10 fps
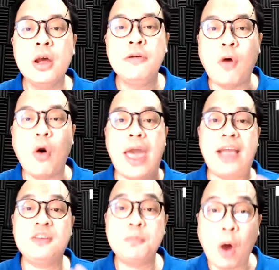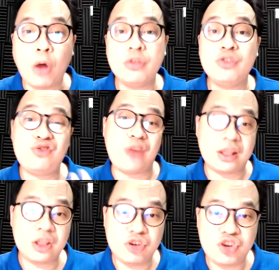for export
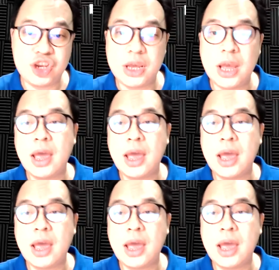strategy